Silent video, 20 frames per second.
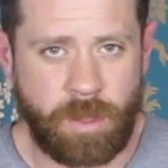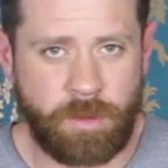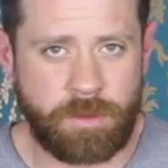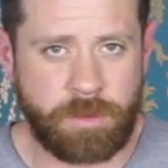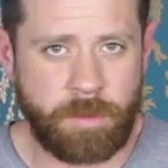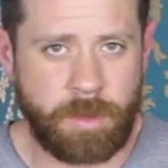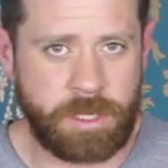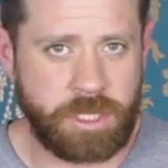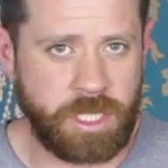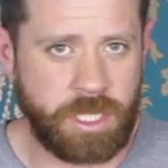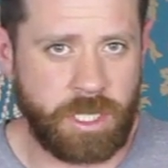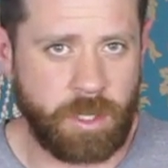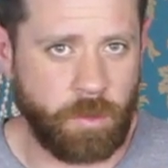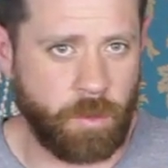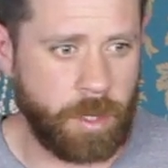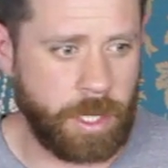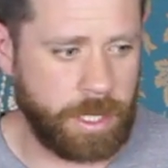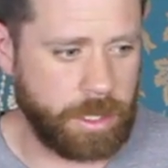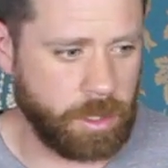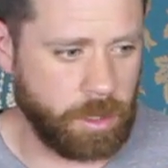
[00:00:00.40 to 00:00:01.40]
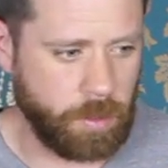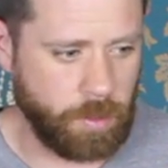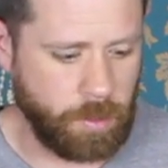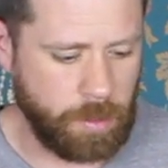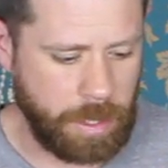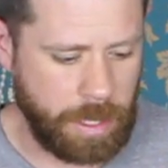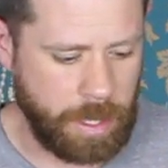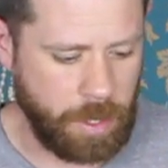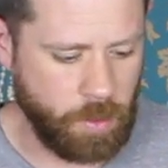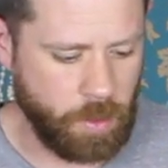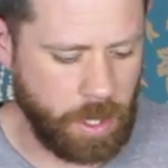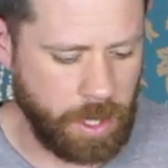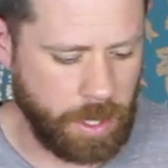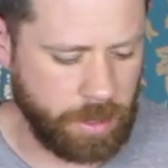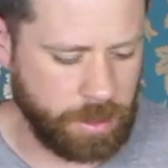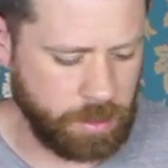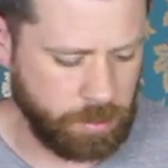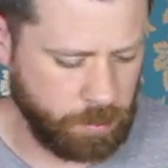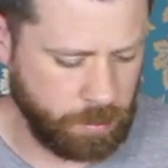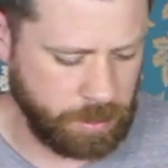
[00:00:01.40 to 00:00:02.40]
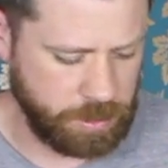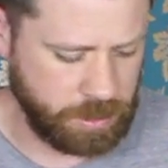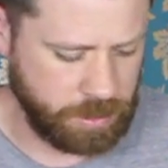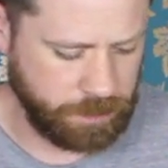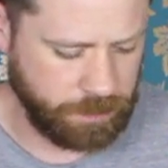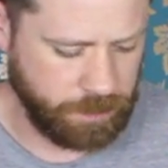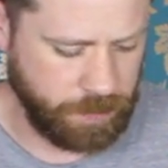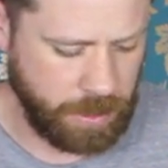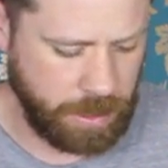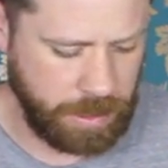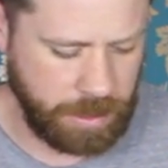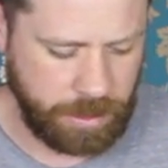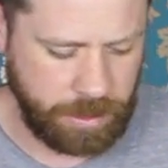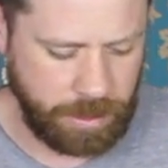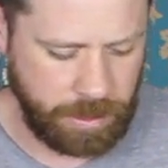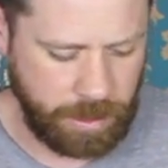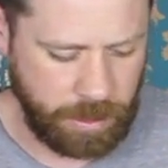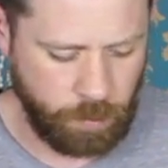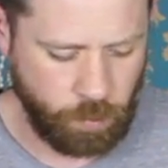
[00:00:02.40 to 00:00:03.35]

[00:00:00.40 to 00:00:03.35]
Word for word: I was mentioning a while ago how hard it was to find